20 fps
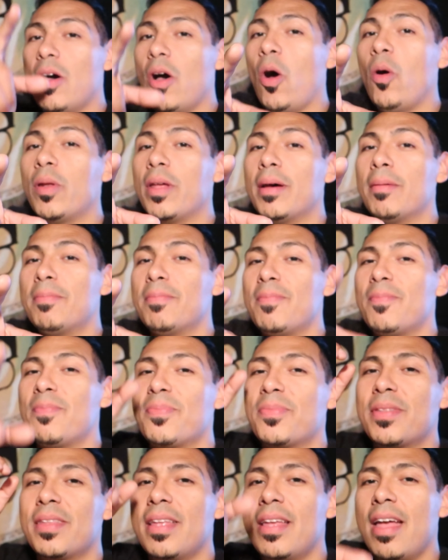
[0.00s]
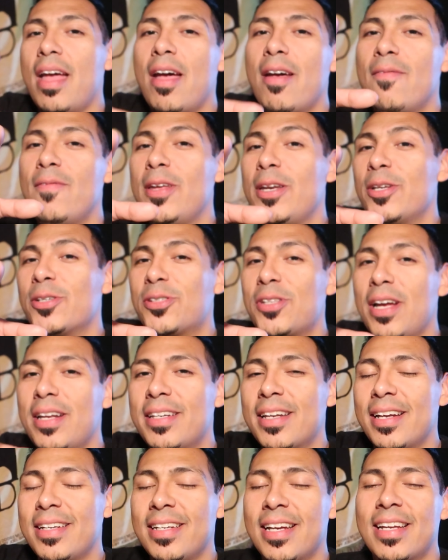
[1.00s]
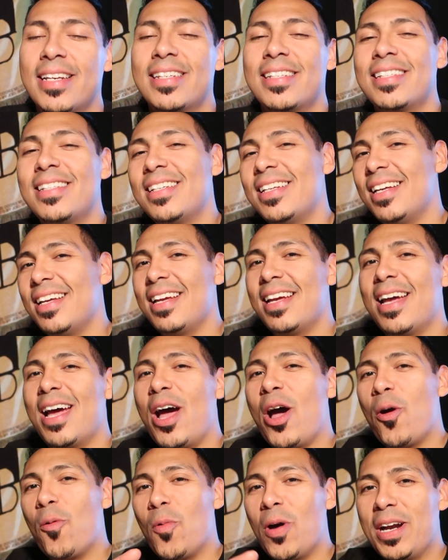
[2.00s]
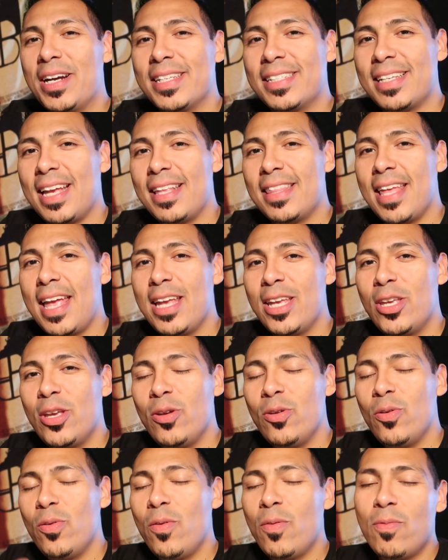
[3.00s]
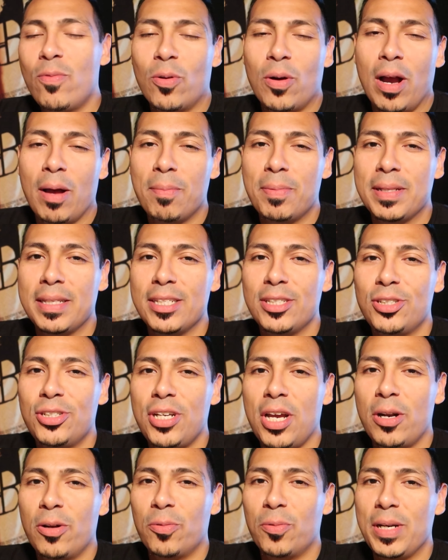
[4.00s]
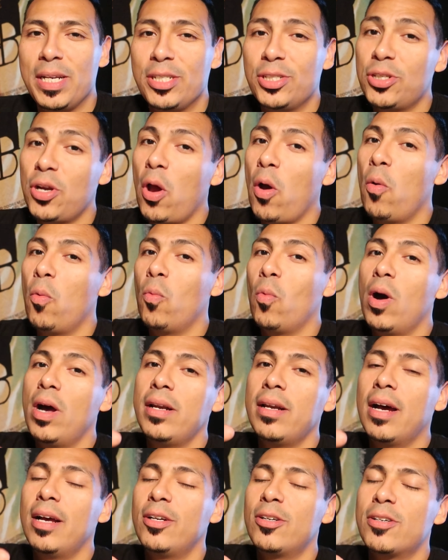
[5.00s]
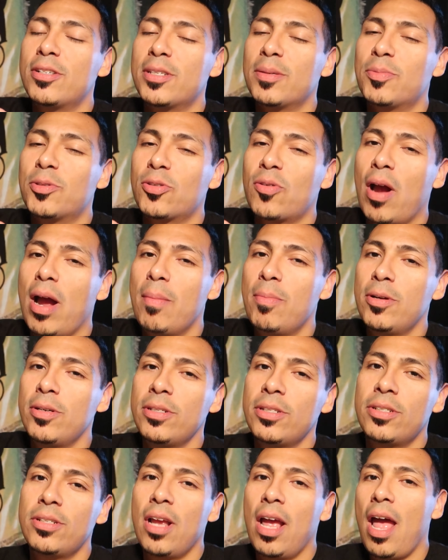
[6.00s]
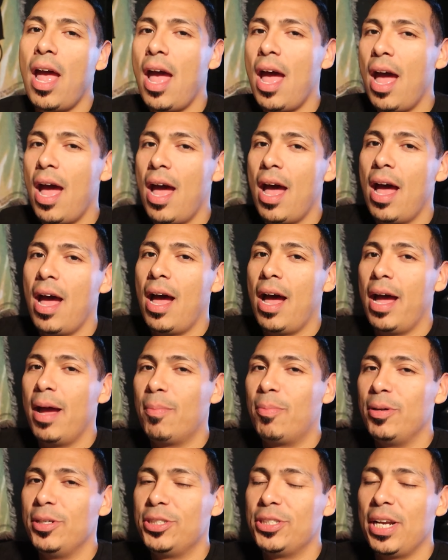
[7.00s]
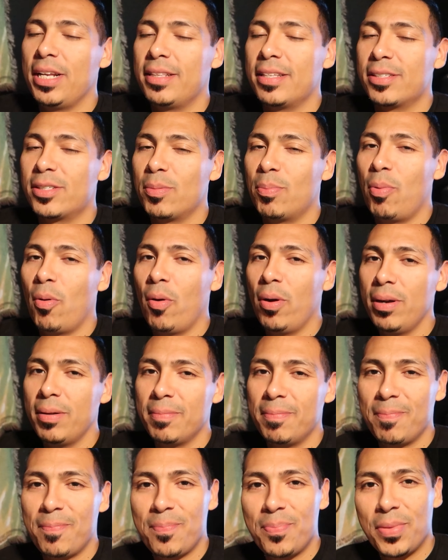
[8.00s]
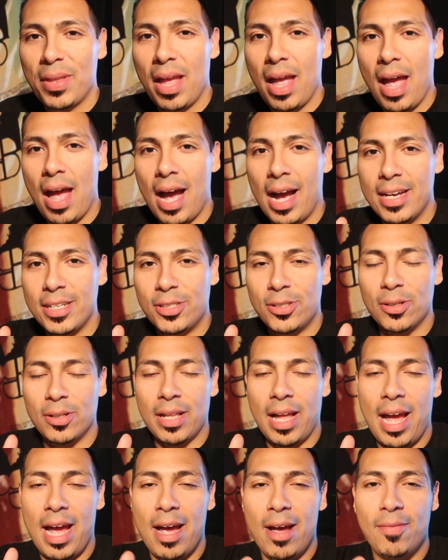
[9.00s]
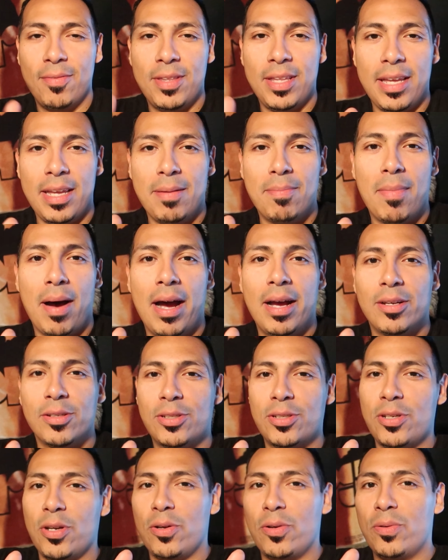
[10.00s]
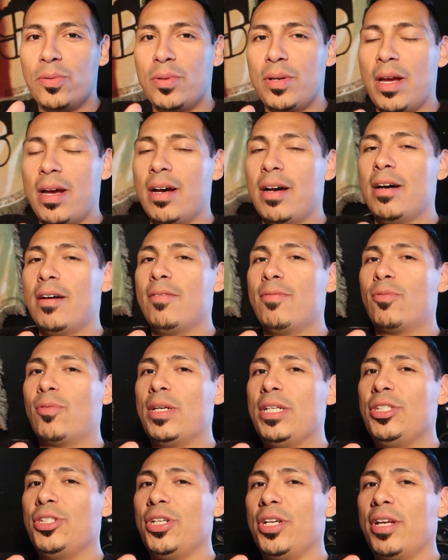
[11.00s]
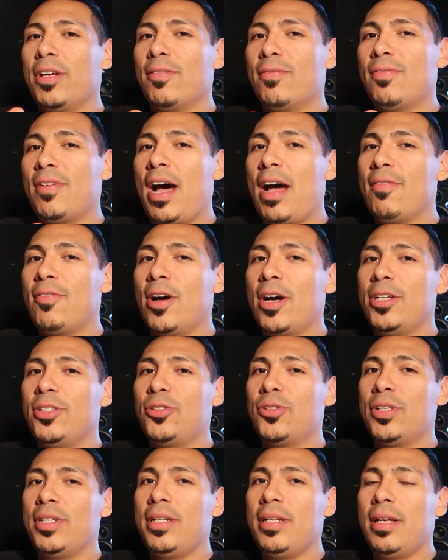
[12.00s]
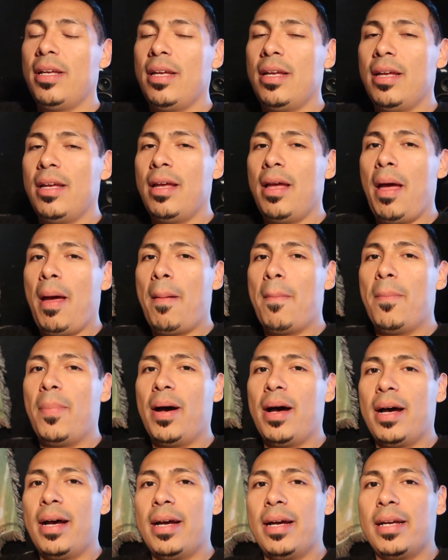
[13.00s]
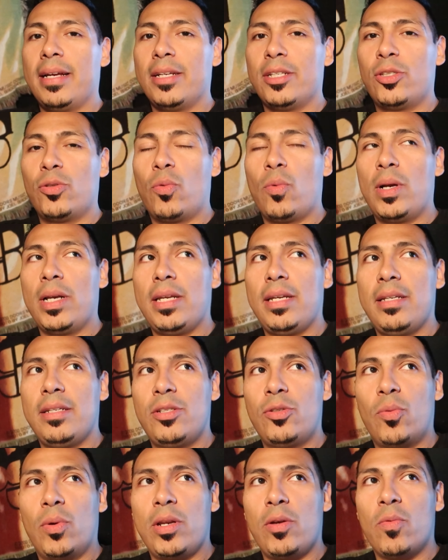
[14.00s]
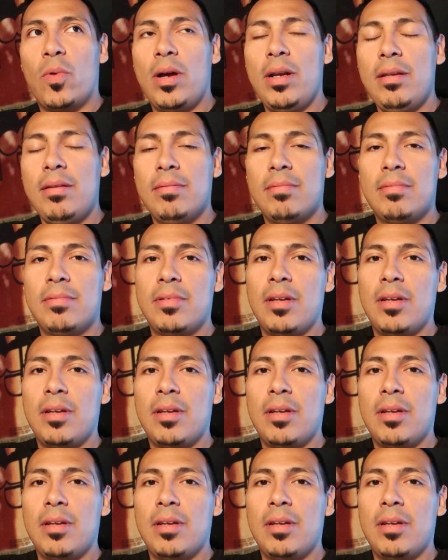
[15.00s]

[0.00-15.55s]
Hold up. Video's not done yet. Wanted to say thank you for helping this channel reach 100 subscribers. I appreciate the support. I still have the milestone of reaching 500 by 2021.